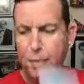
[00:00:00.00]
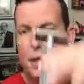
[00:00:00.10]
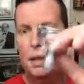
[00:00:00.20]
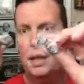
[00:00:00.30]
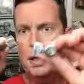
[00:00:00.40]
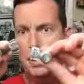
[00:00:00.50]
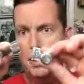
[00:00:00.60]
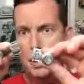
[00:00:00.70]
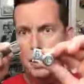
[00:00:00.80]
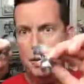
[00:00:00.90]
but a lot
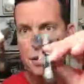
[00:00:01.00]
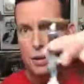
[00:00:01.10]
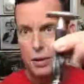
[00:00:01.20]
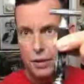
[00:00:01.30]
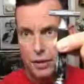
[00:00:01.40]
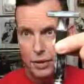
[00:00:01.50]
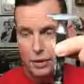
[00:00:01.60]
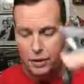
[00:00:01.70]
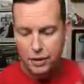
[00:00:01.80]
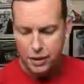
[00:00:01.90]
thicker
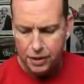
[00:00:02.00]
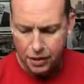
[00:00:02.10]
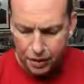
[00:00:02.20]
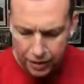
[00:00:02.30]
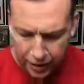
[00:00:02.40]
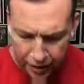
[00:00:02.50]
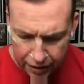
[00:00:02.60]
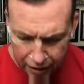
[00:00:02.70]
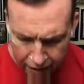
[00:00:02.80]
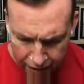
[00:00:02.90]

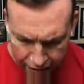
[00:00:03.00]
handle.